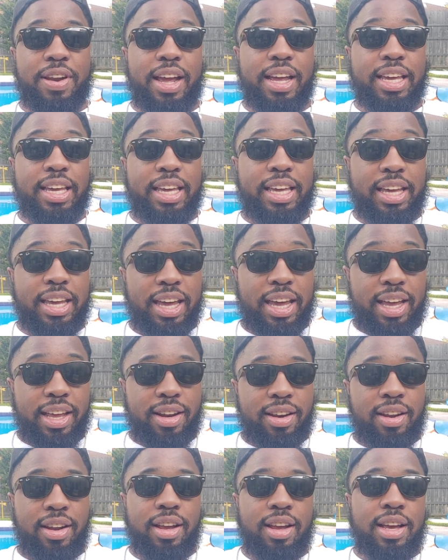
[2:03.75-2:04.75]
And I
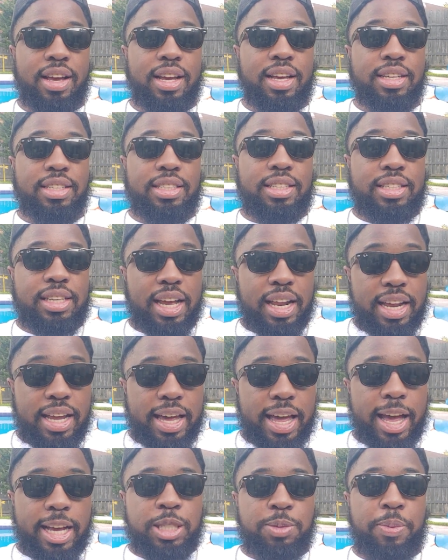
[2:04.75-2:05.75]
get
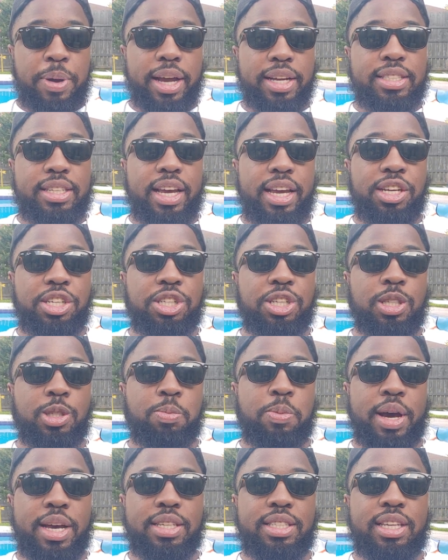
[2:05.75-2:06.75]
setting expectations
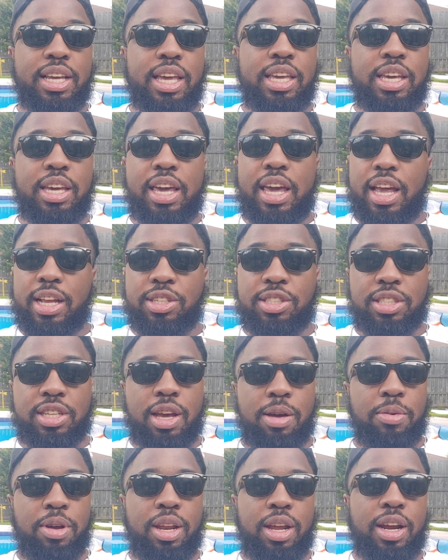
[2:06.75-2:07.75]
by saying you can't just
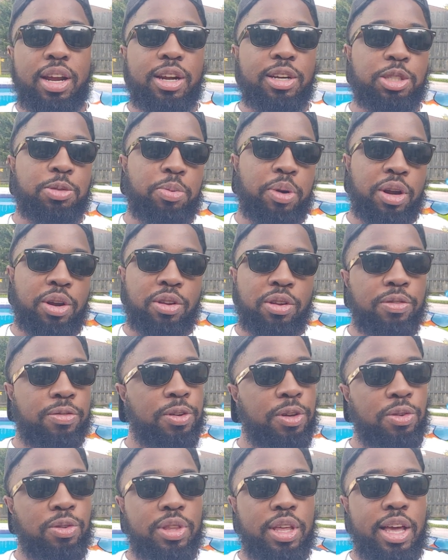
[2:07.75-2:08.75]
come in here, sprinkle a
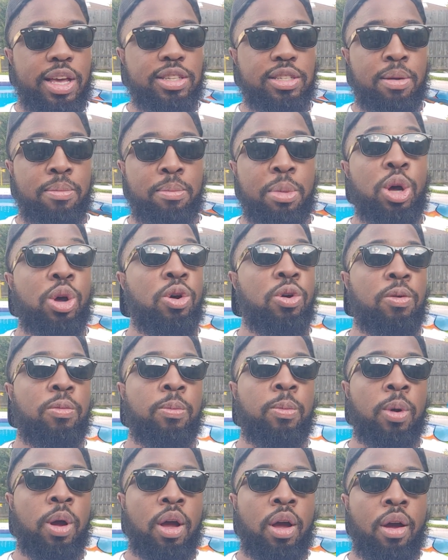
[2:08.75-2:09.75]
few things, and
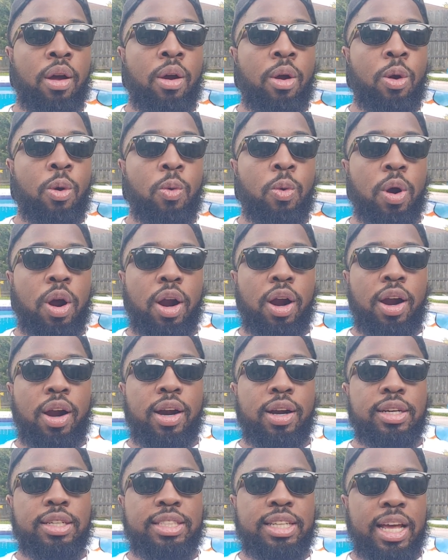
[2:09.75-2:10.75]
boom,
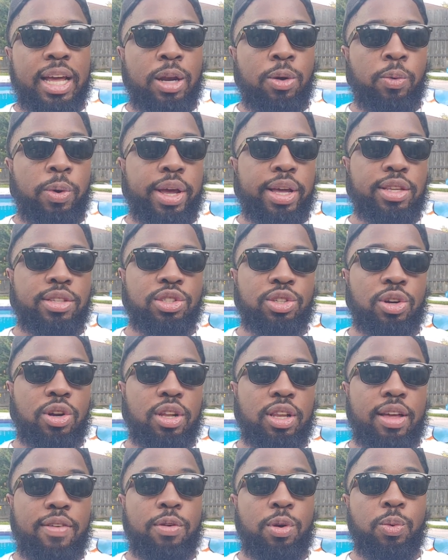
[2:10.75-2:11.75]
we're 10 wins or
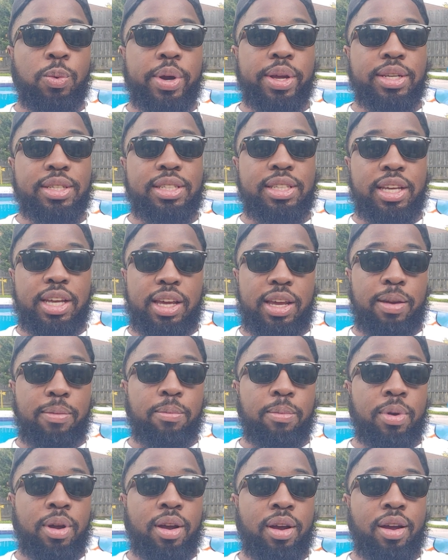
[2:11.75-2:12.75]
11-win team.